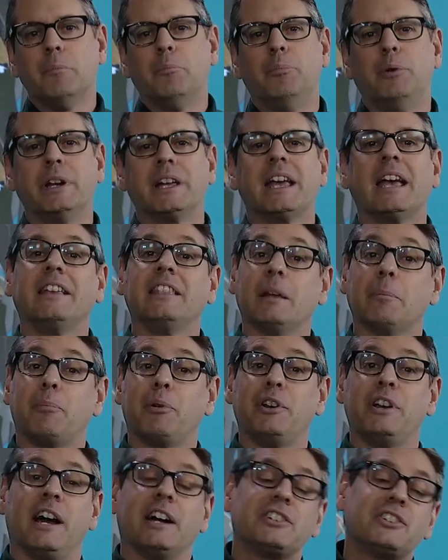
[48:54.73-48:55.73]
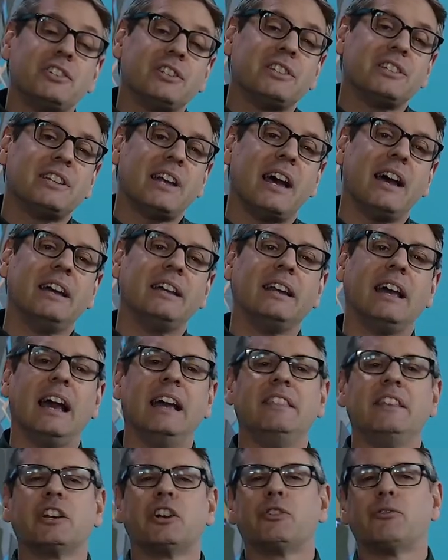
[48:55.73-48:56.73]
bringing the production side
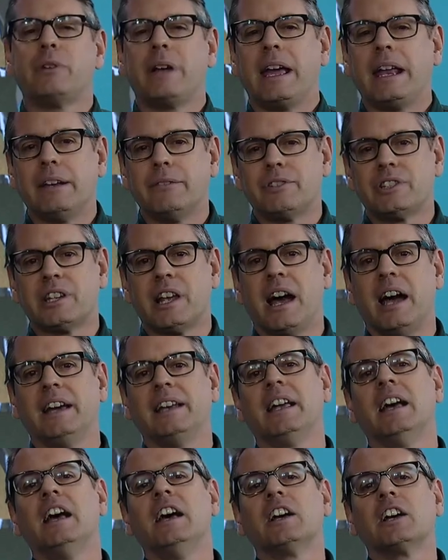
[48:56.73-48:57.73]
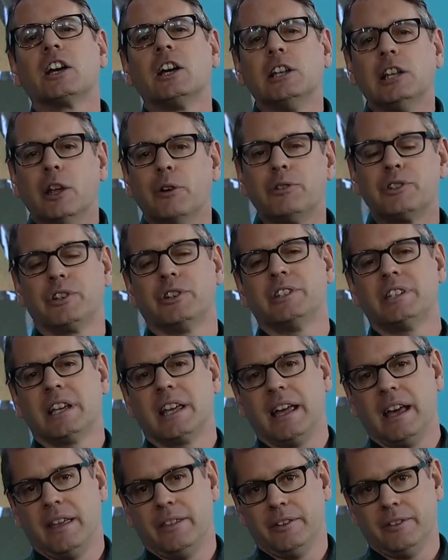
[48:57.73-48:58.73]
and the creative side closer
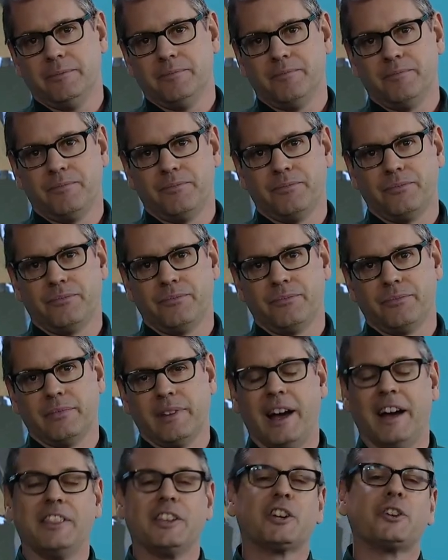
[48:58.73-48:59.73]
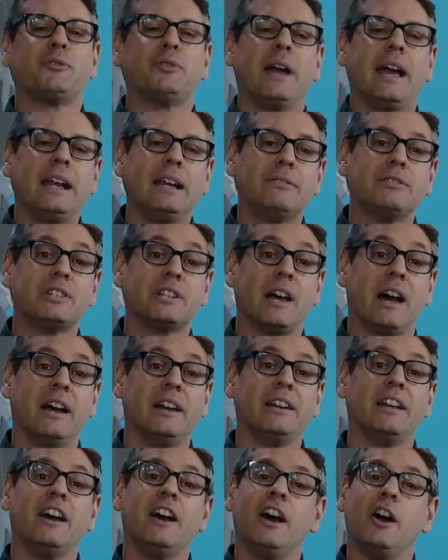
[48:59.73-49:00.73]
together. On the creative
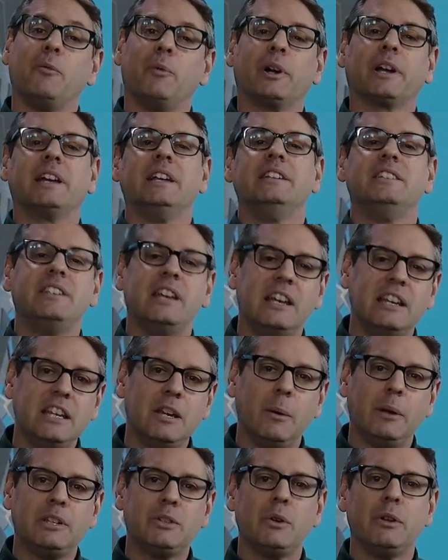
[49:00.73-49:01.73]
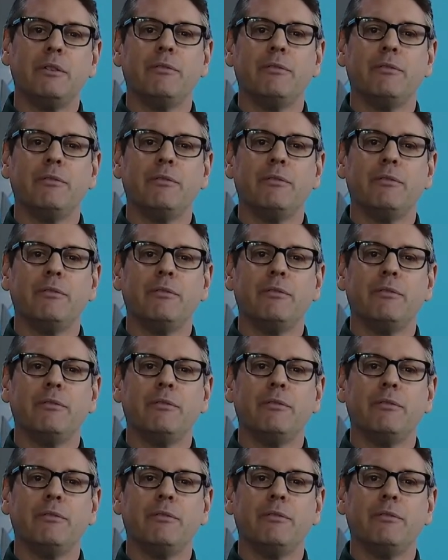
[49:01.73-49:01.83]
side, we're continuing to